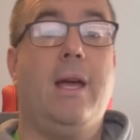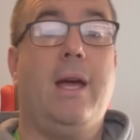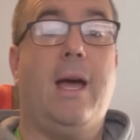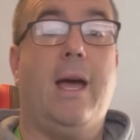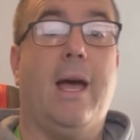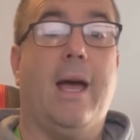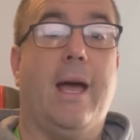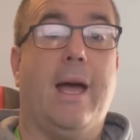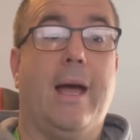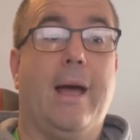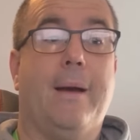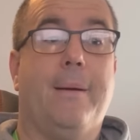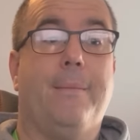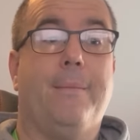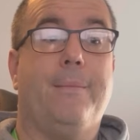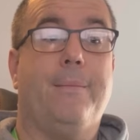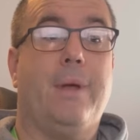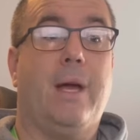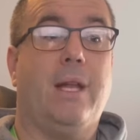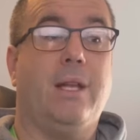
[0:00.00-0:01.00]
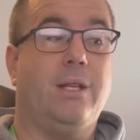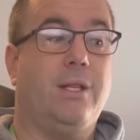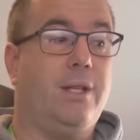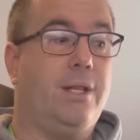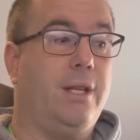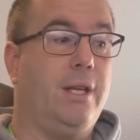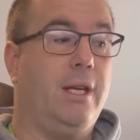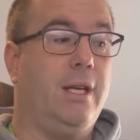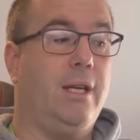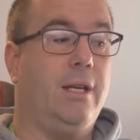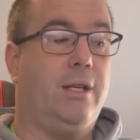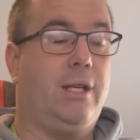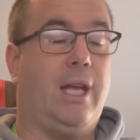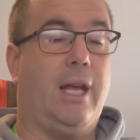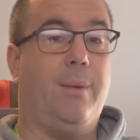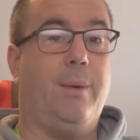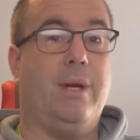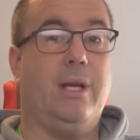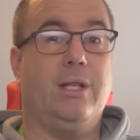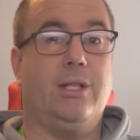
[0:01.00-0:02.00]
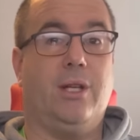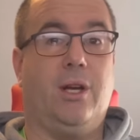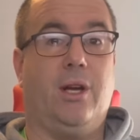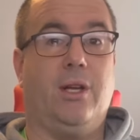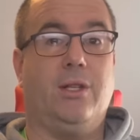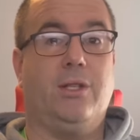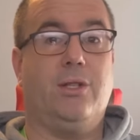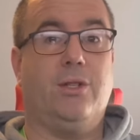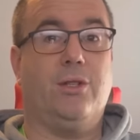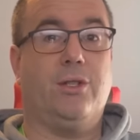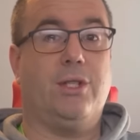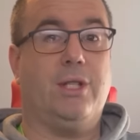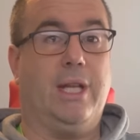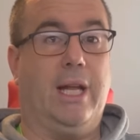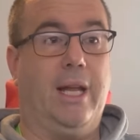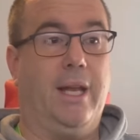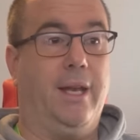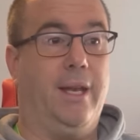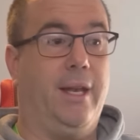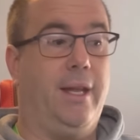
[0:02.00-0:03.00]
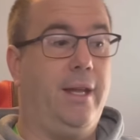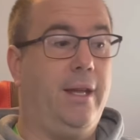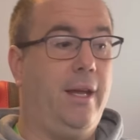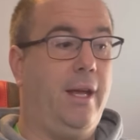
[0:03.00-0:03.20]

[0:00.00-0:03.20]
and the Kiwi Design sort of stand,